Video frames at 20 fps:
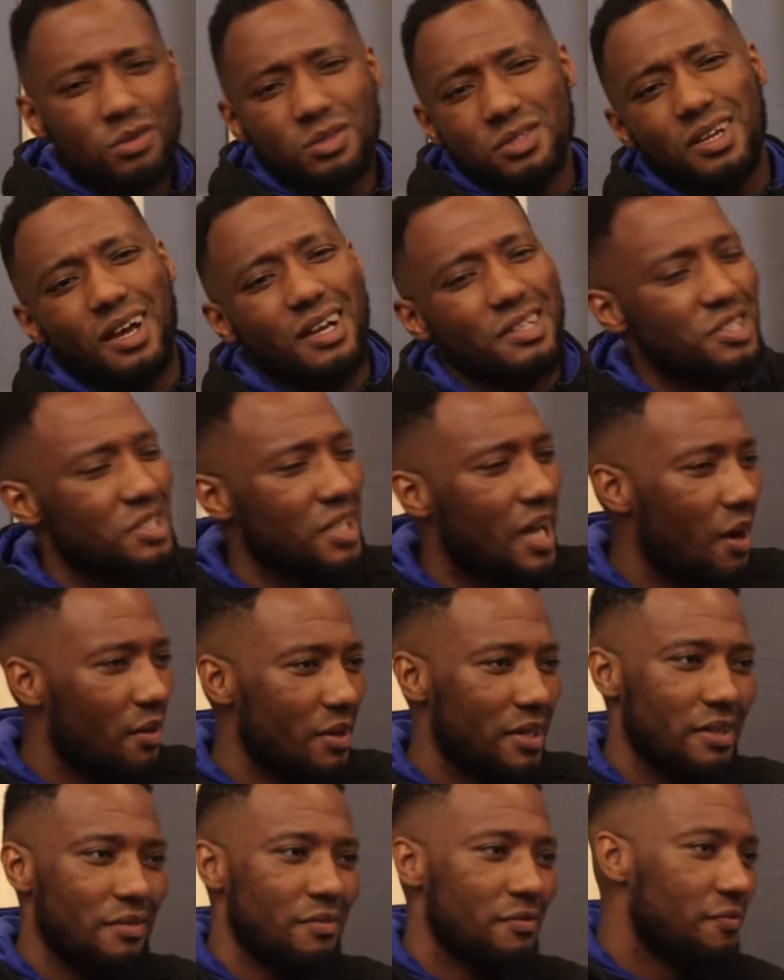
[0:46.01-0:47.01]
don't start
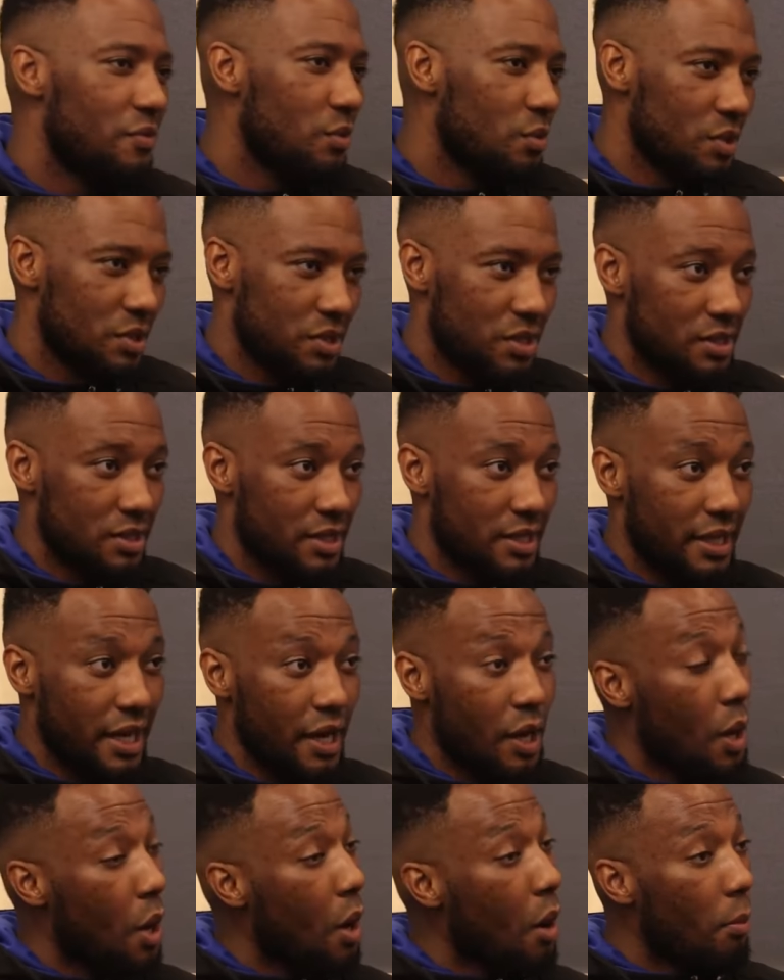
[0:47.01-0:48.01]
shouting and foolish. Yeah, and
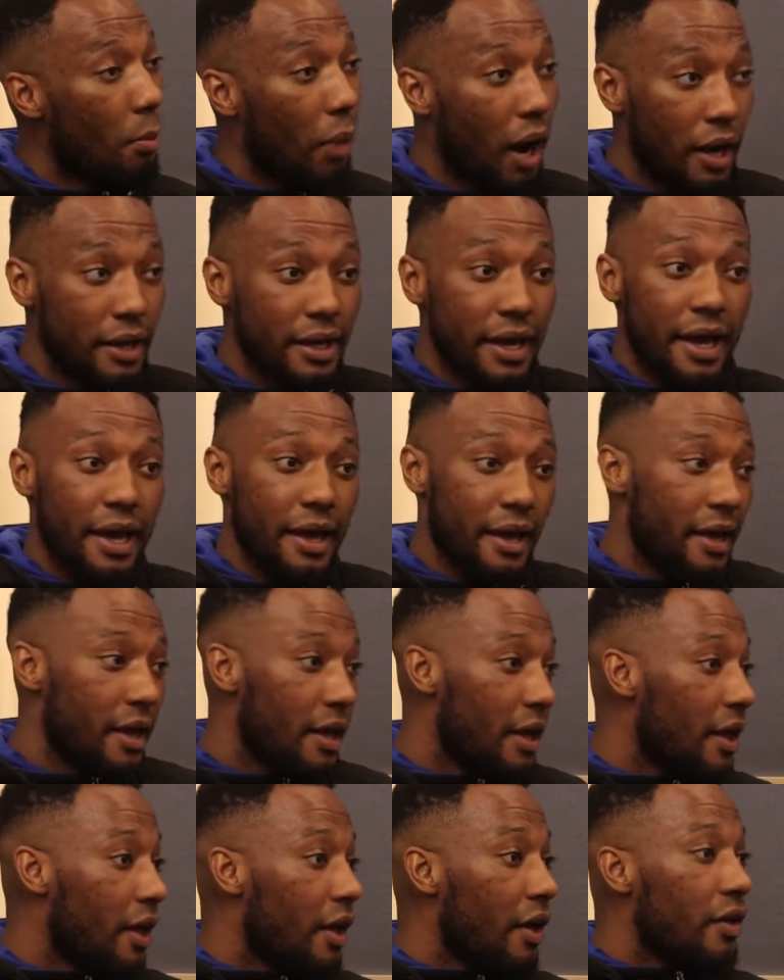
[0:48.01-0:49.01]
you don't need to. But yeah, you have
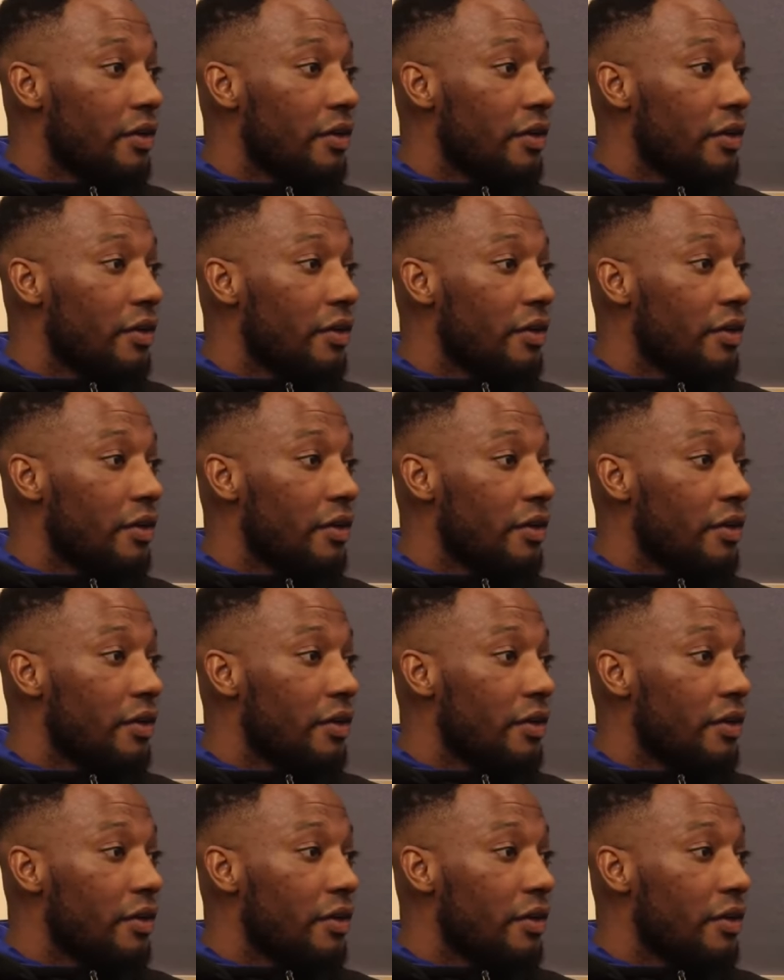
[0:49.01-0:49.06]
to.